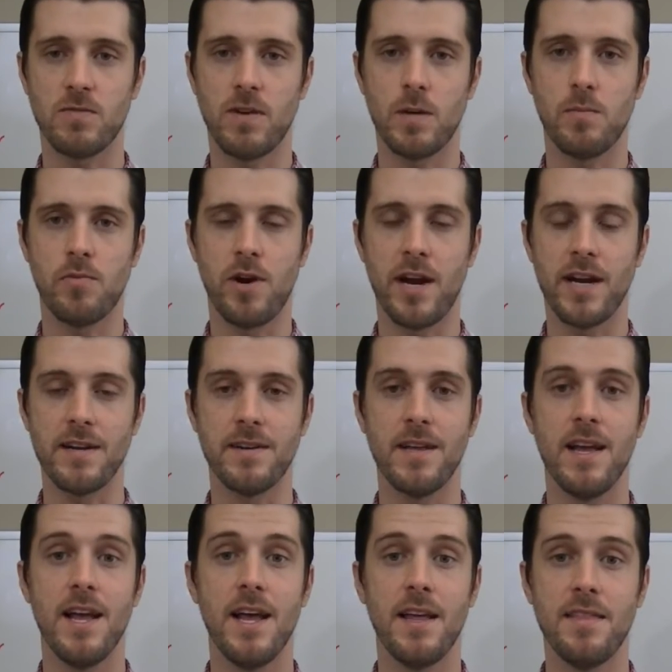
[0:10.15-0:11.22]
of our brain:
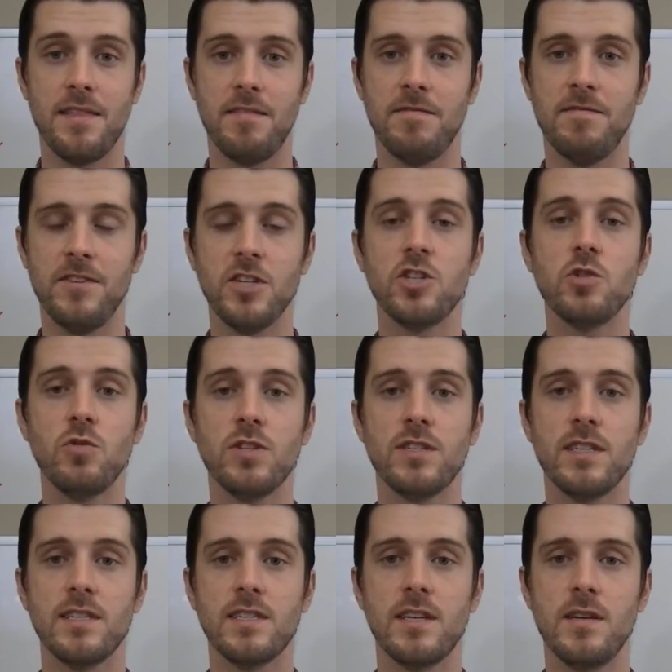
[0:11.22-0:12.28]
the visual
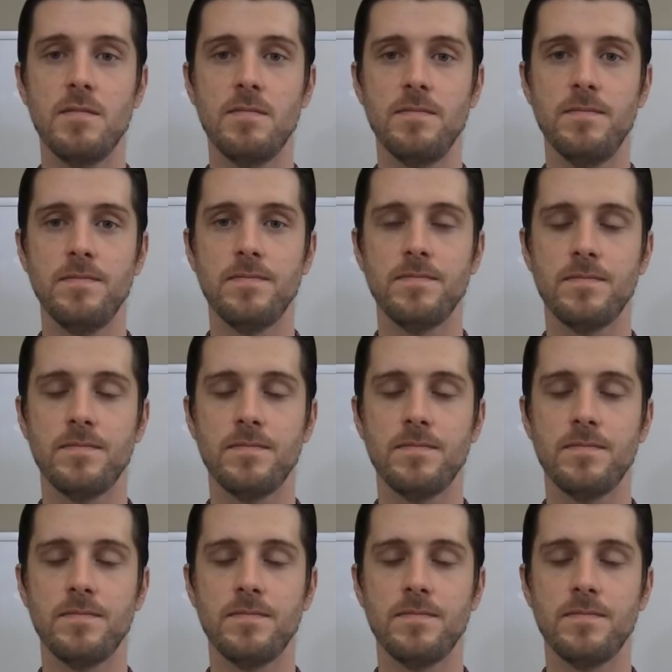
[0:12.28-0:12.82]
system,